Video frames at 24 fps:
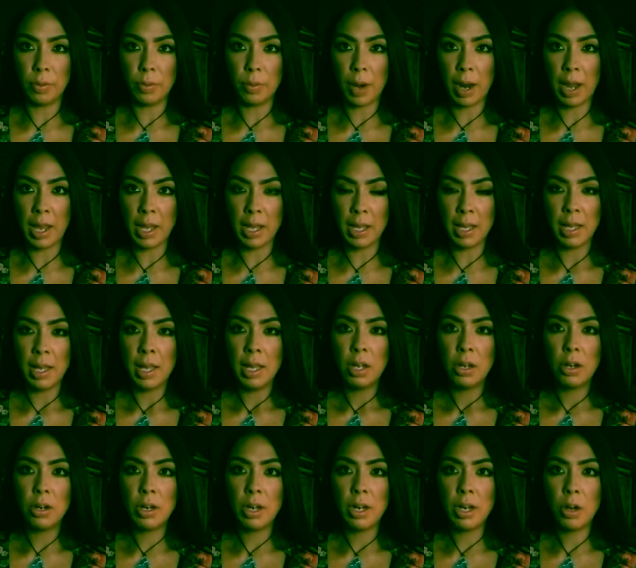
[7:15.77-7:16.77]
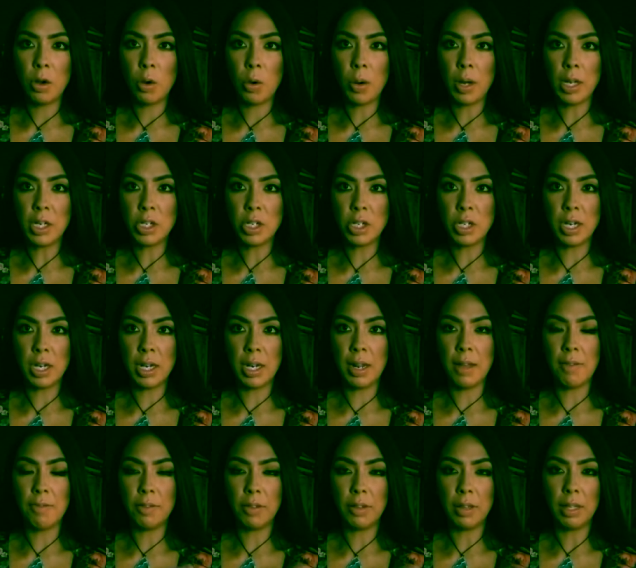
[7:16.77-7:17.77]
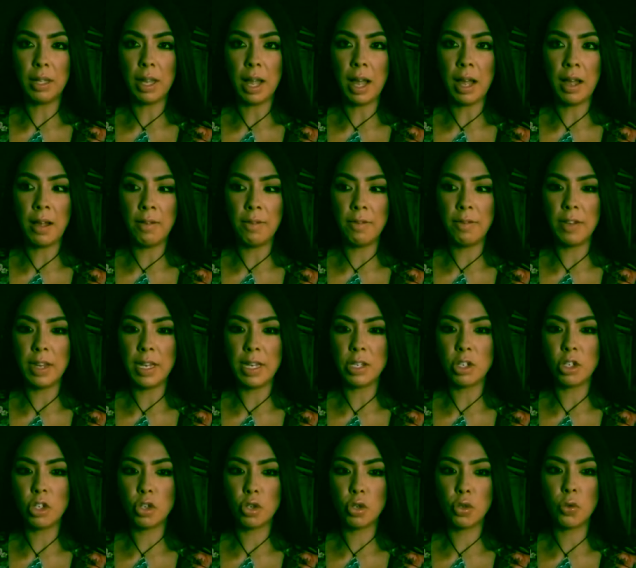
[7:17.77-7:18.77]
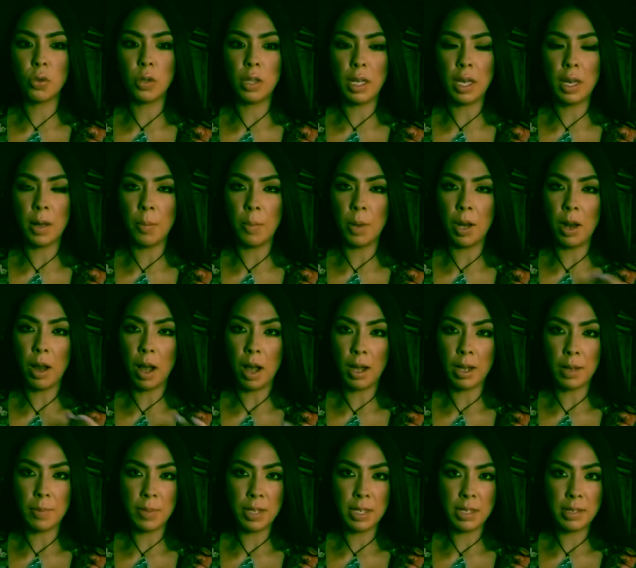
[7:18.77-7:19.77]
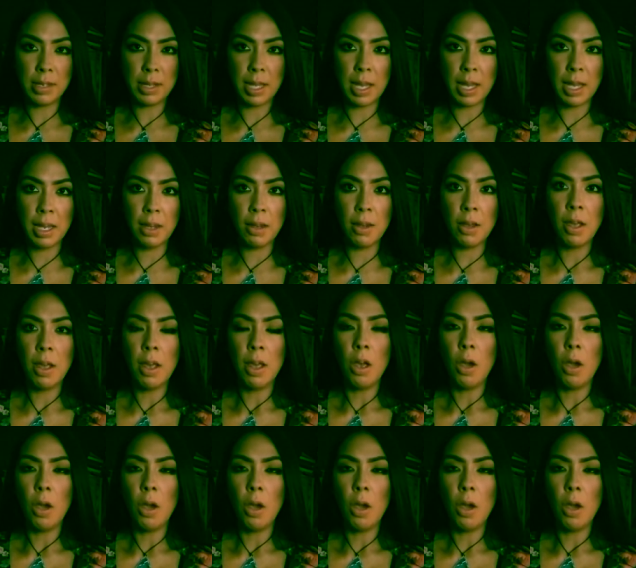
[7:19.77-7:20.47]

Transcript: right? You're going to question if love is truly a monogamous thing